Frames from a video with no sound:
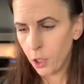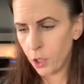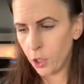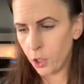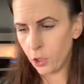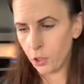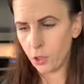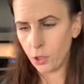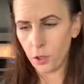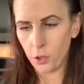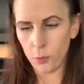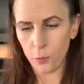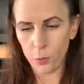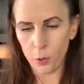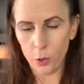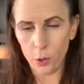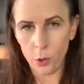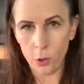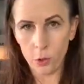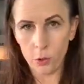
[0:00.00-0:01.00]
you're gonna
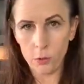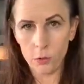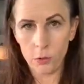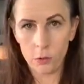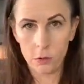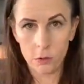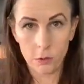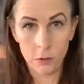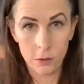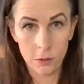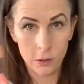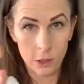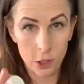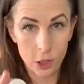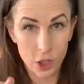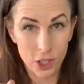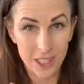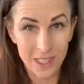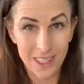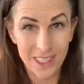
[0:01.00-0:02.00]
roll
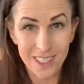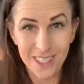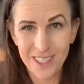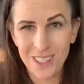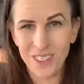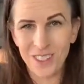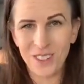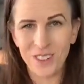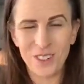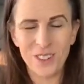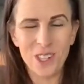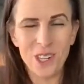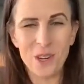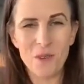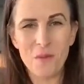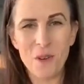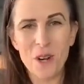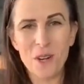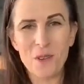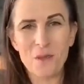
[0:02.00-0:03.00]
Jesus or your
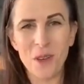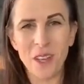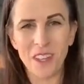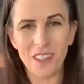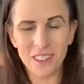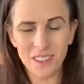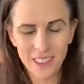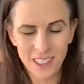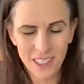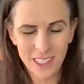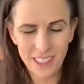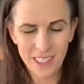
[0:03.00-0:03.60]
marshmallow